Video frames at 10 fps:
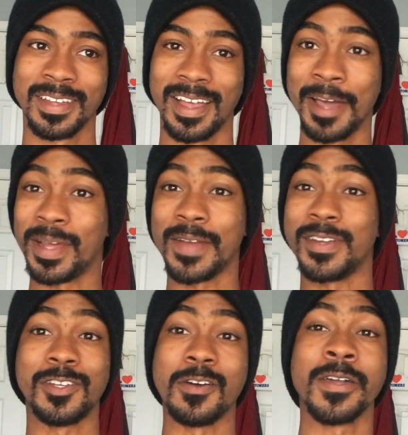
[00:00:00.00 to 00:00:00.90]
I'm not
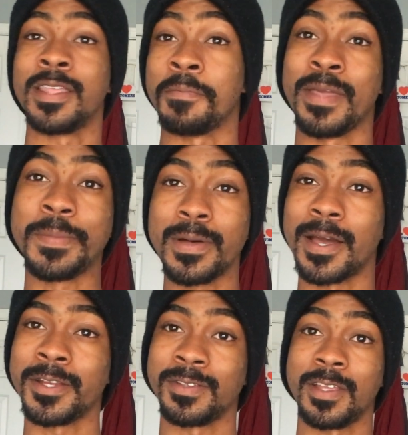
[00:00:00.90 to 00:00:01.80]
even joking, like people
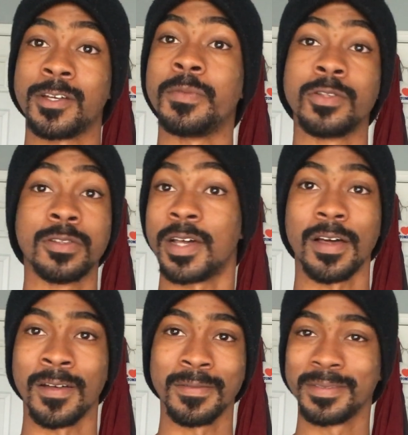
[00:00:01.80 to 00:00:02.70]
actually say como tu
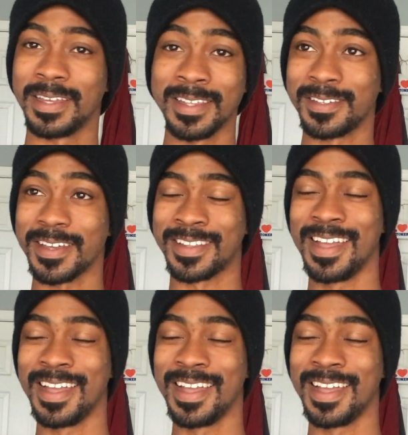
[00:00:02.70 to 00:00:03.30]
ta. It's like